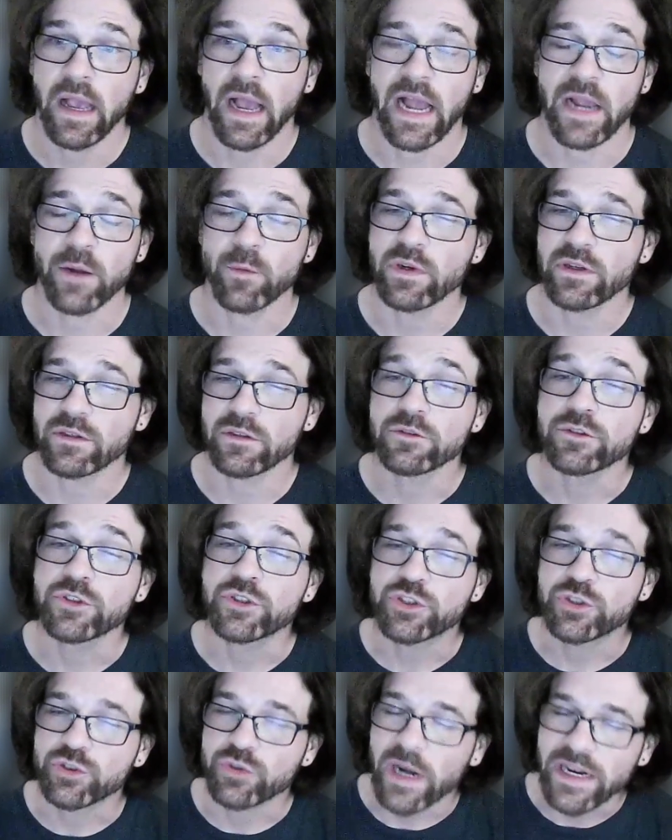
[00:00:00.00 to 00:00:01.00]
I will
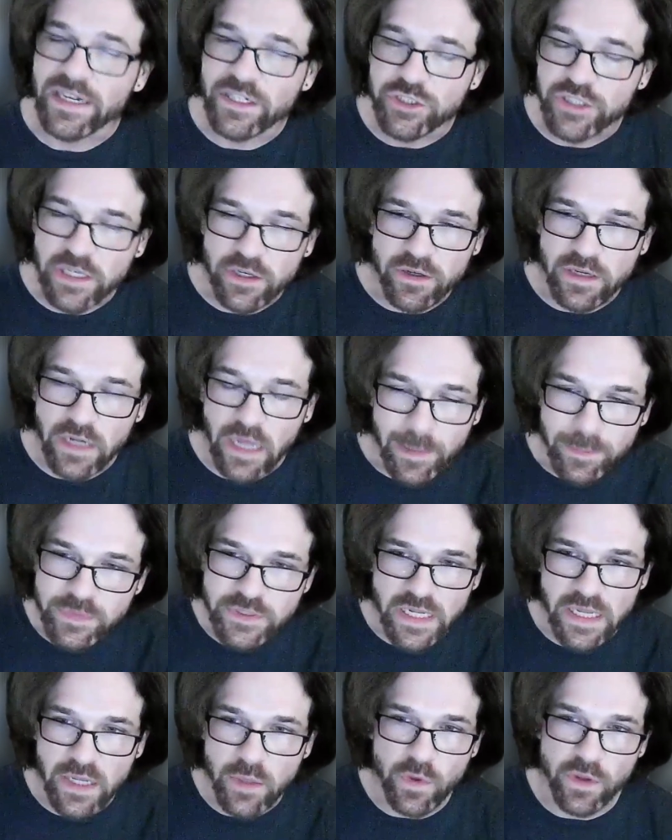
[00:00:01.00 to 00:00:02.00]
try to share an
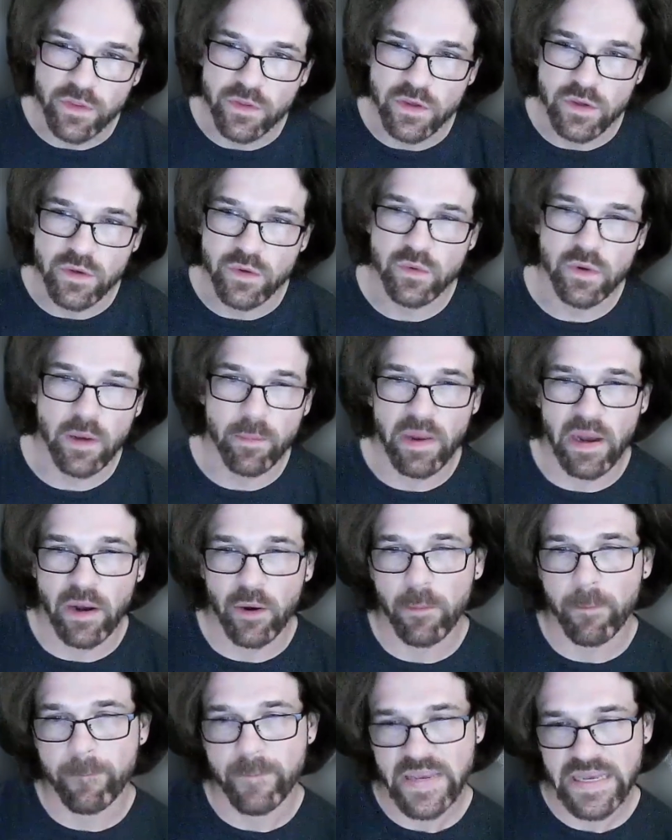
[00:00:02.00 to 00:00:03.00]
update with you
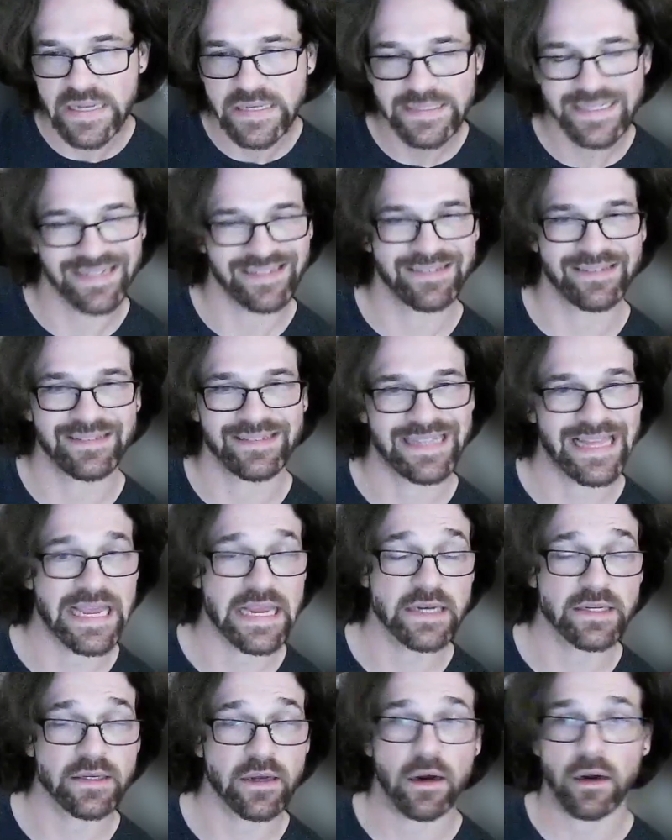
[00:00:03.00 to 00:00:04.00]
about mid to
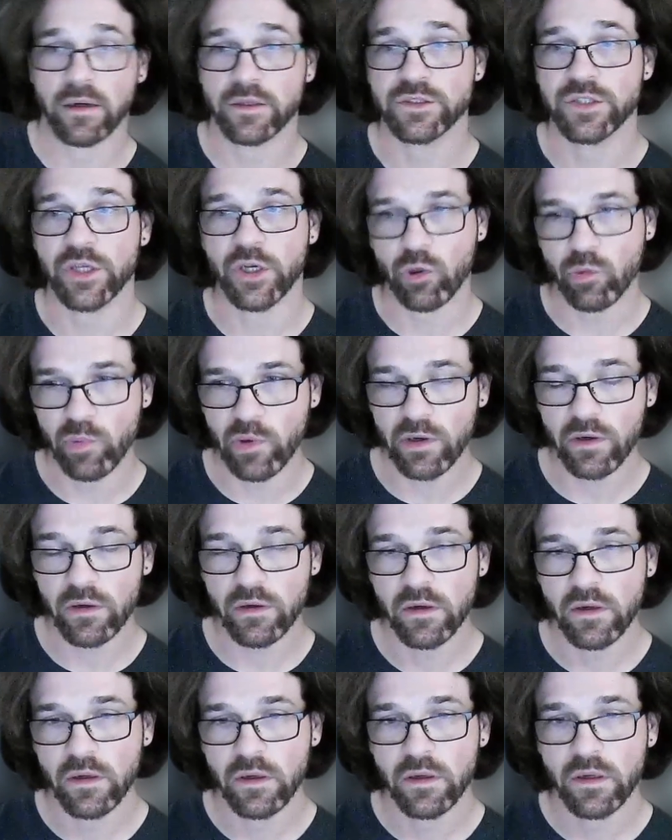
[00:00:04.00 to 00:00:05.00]
late October
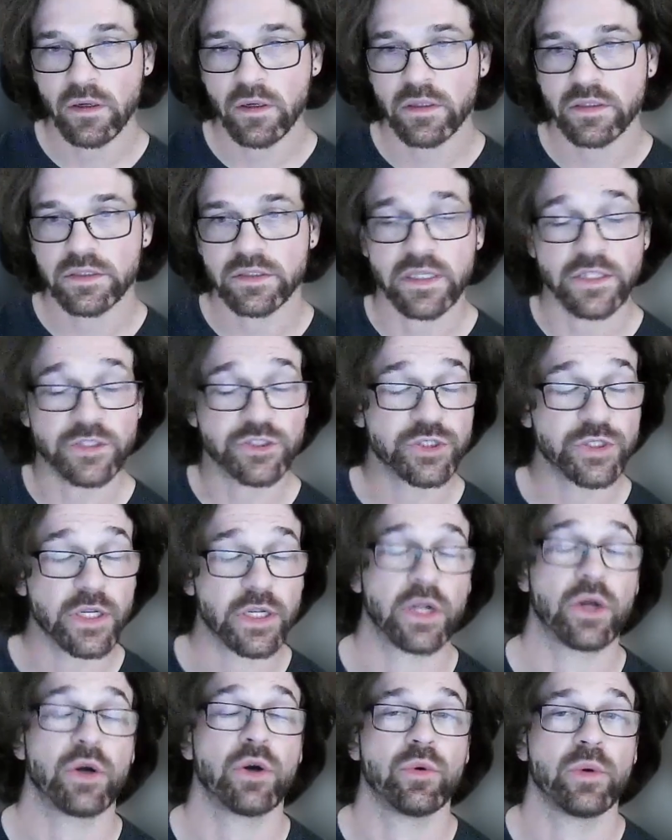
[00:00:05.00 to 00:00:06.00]
to let you
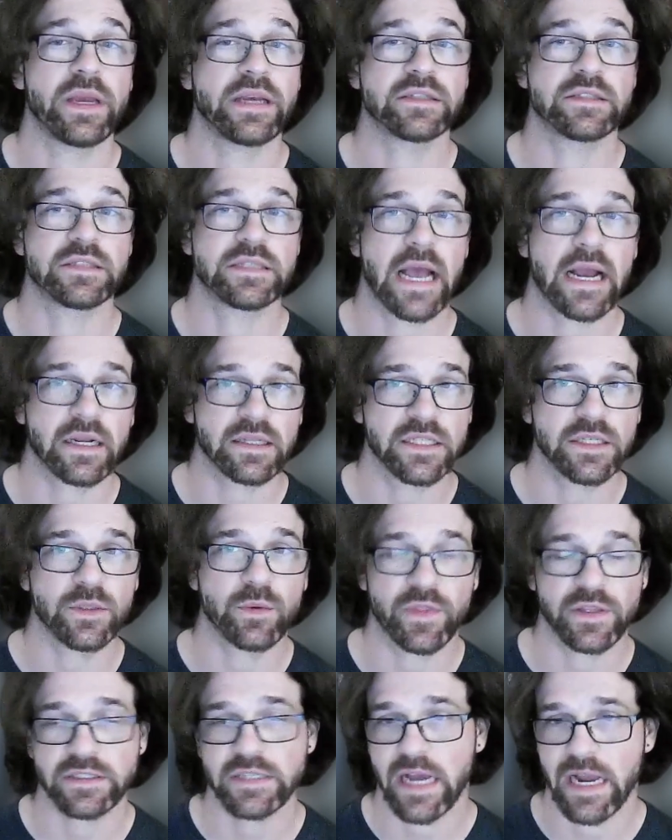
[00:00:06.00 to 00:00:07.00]
know exactly
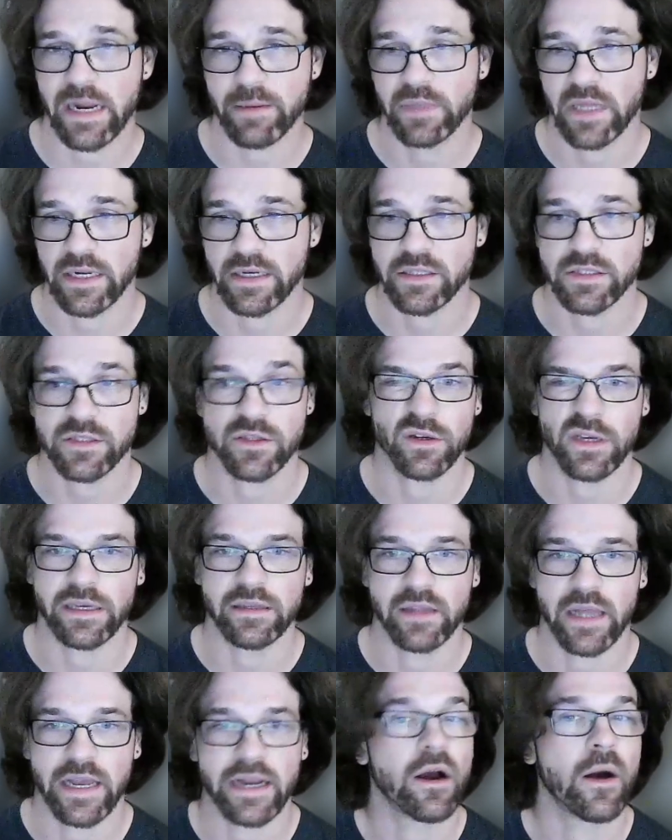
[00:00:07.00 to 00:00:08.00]
what the timeline is looking
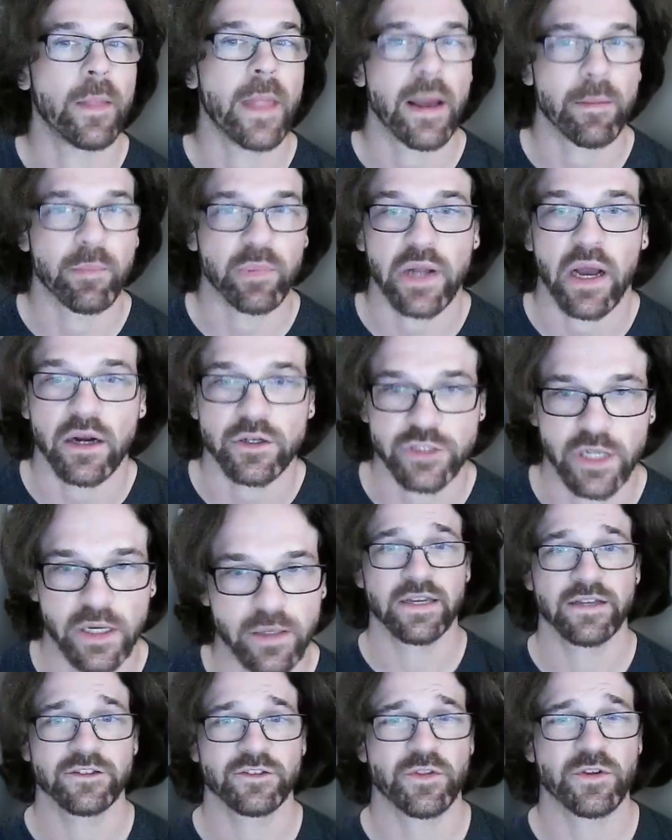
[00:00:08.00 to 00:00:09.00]
like on that production.
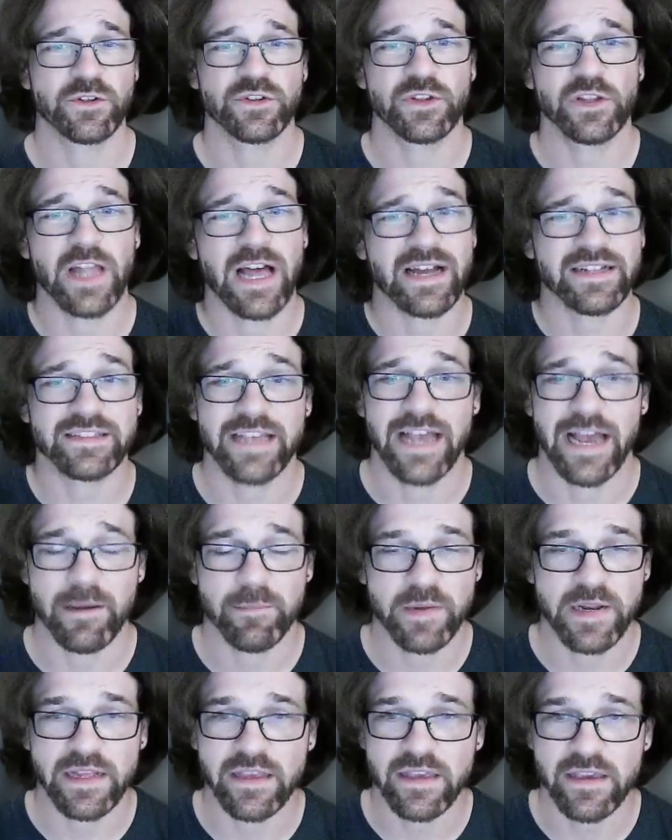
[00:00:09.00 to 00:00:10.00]
So there's lots
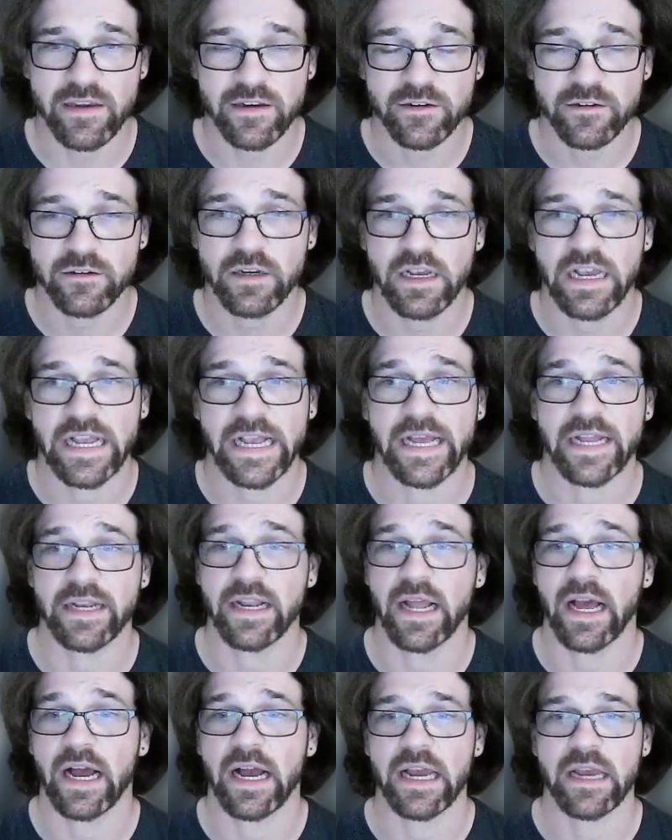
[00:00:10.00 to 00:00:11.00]
happening here,
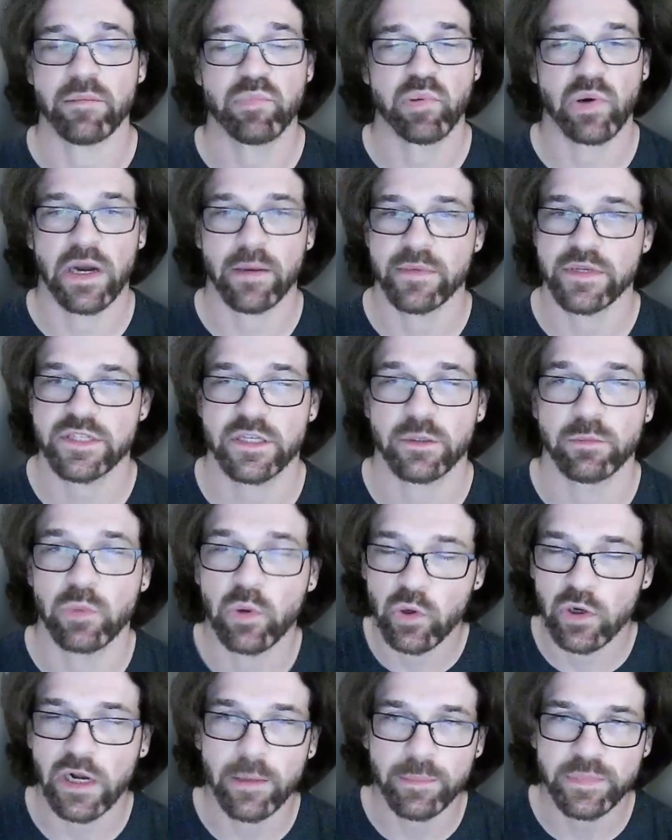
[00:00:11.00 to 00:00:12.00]
and I promise some
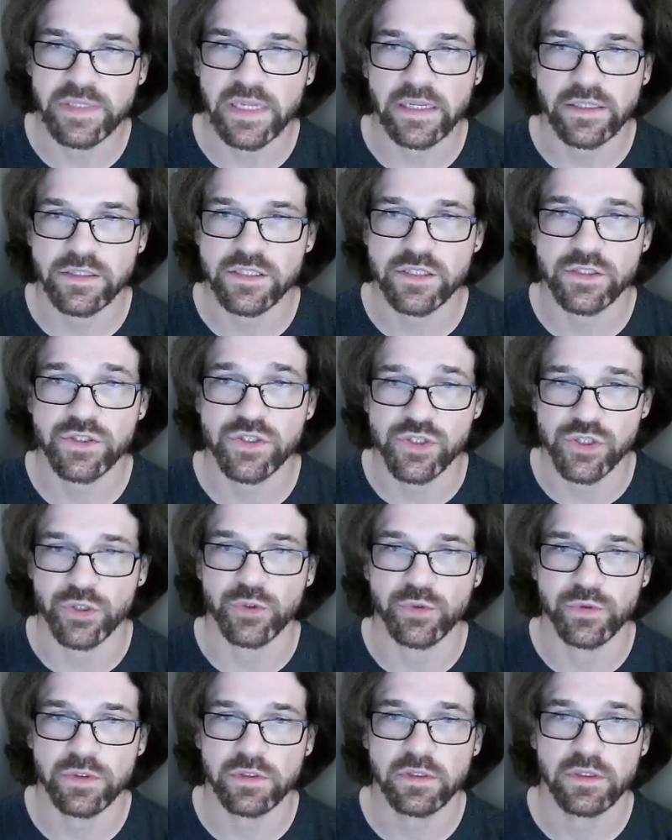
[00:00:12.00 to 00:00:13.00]
more updates
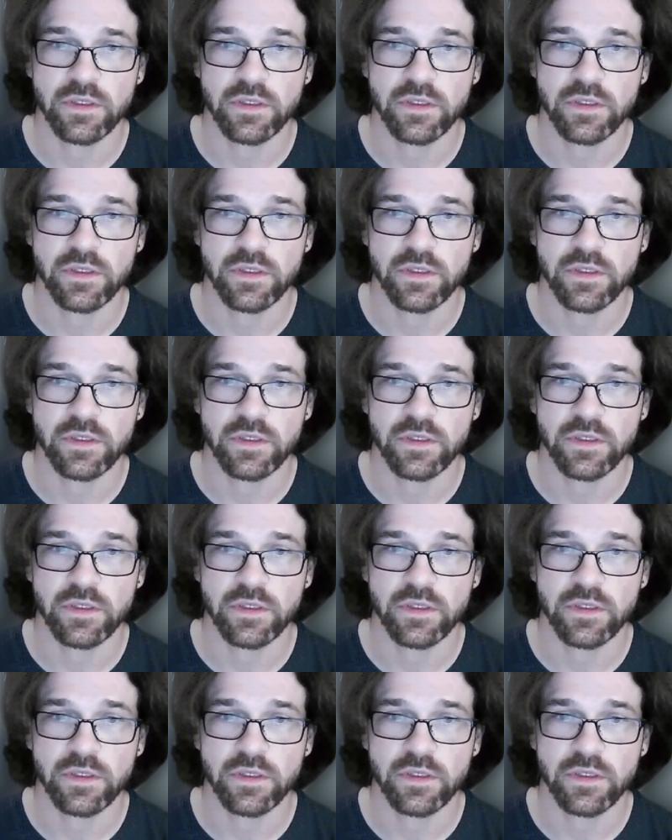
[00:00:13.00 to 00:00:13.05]
soon.